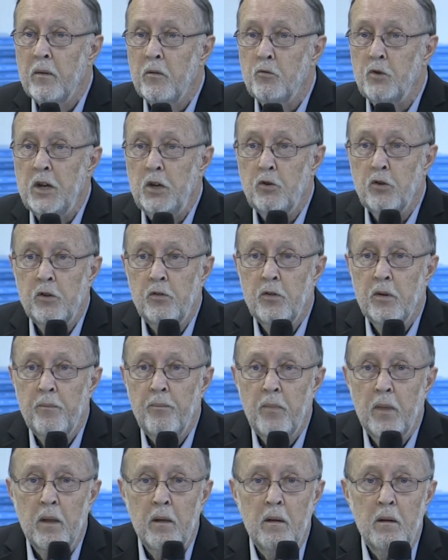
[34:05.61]
Jesus
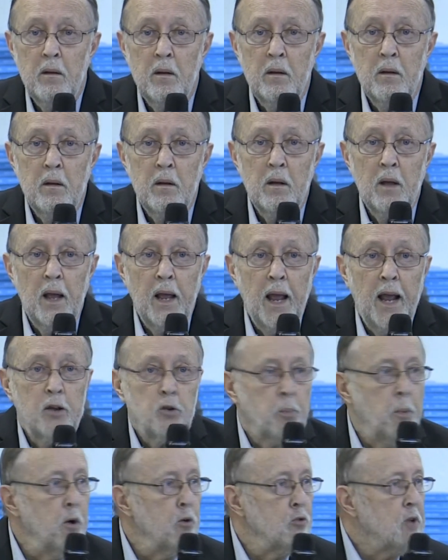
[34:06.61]

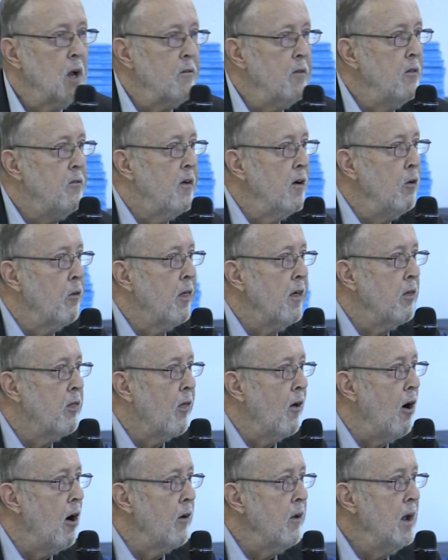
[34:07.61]
experienced every filthy
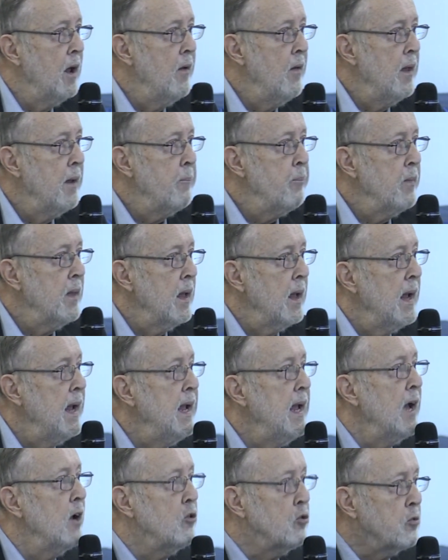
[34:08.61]
thought.
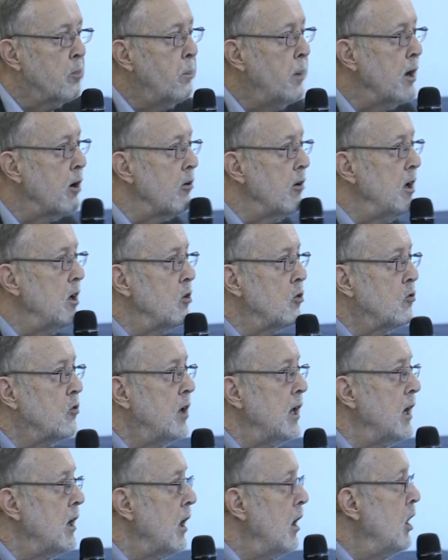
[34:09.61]
He experienced
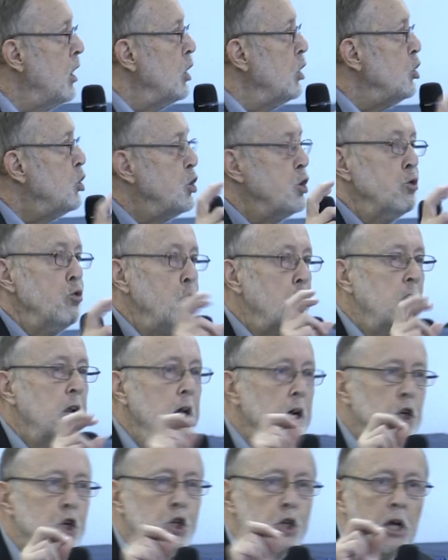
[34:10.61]
it
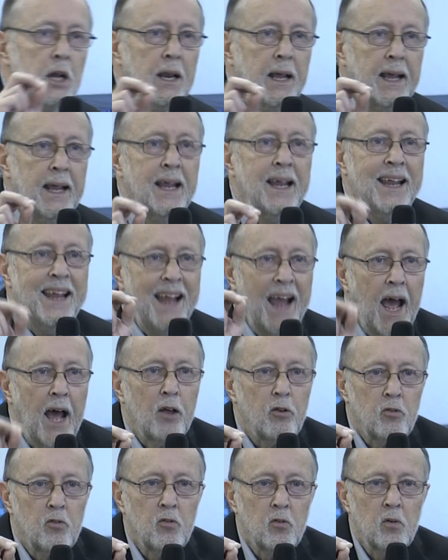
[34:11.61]
judicially,
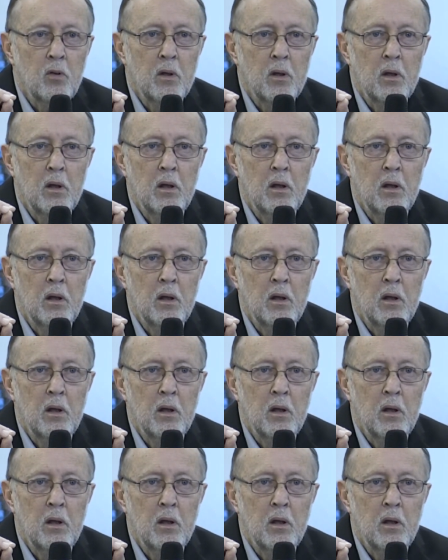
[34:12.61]
yes.